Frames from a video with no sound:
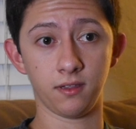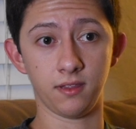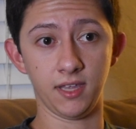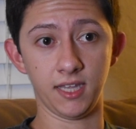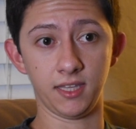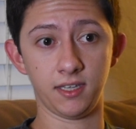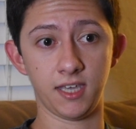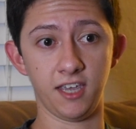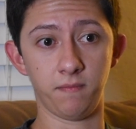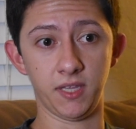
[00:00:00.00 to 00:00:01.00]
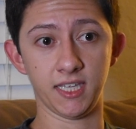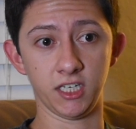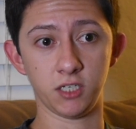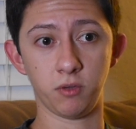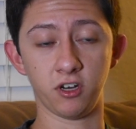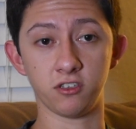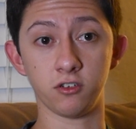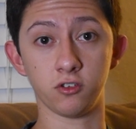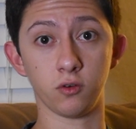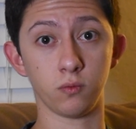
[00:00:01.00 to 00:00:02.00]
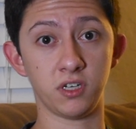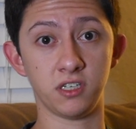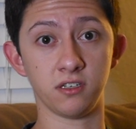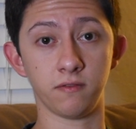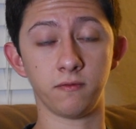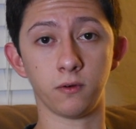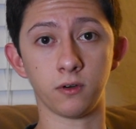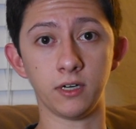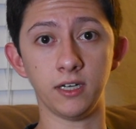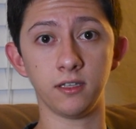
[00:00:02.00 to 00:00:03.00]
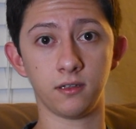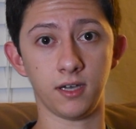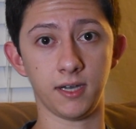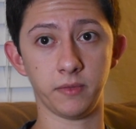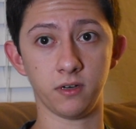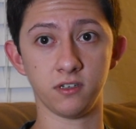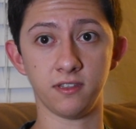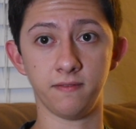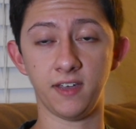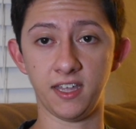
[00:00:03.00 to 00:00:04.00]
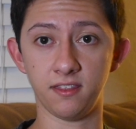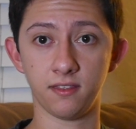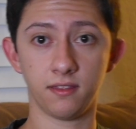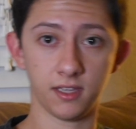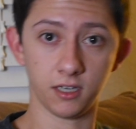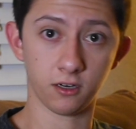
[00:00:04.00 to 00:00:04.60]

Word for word: that gave me that experience, there's a reason for it. Uh, there's an event that